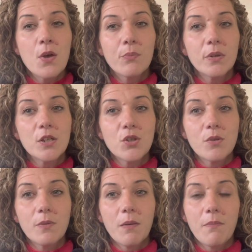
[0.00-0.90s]
Please do
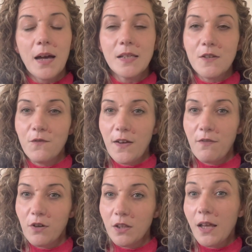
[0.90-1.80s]
me a massive
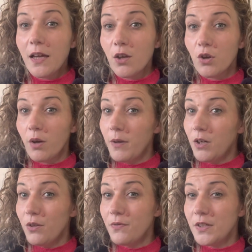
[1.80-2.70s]
favour and like and comment
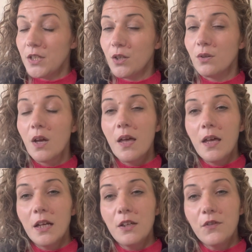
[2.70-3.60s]
on the video.
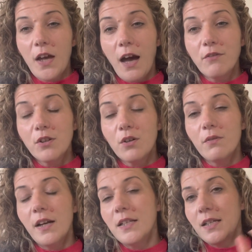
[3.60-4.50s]
And if you haven't
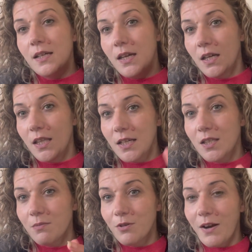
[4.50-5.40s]
already, hit that
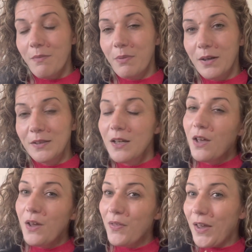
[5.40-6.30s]
subscribe button.
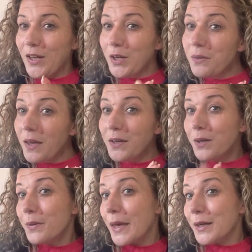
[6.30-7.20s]
Thank you, thank
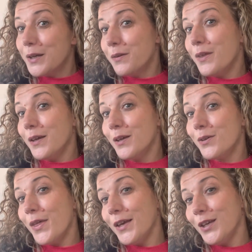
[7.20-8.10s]
you, thank you, thank you,
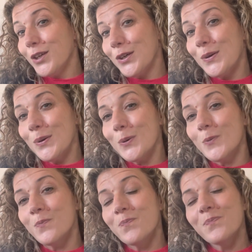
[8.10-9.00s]
thank you.
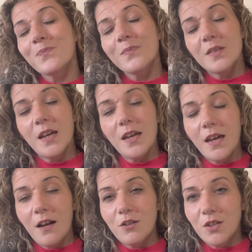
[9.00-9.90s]
Take
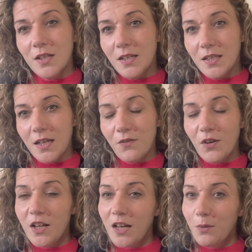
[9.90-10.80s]
care, stay safe,
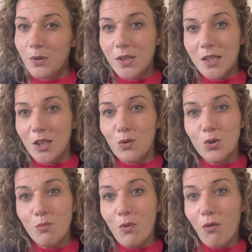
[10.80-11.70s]
and I will see you
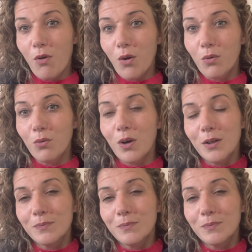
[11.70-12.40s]
tomorrow.